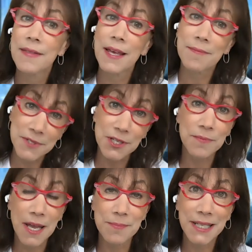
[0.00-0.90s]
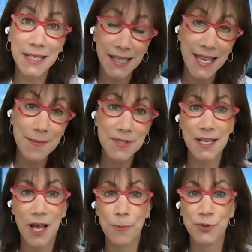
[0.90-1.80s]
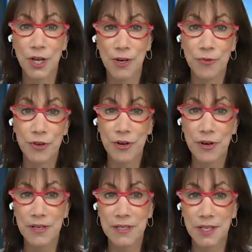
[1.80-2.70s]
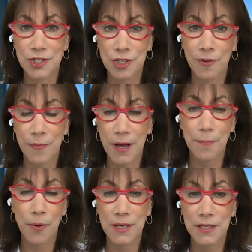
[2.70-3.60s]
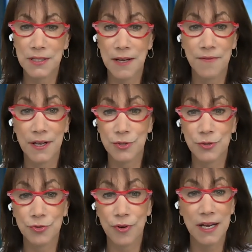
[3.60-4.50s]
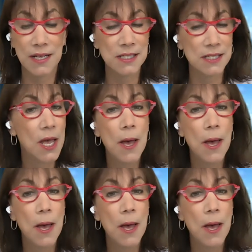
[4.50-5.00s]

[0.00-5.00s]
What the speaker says: that sometimes claims to help genital urinary syndrome of menopause and vaginal dryness,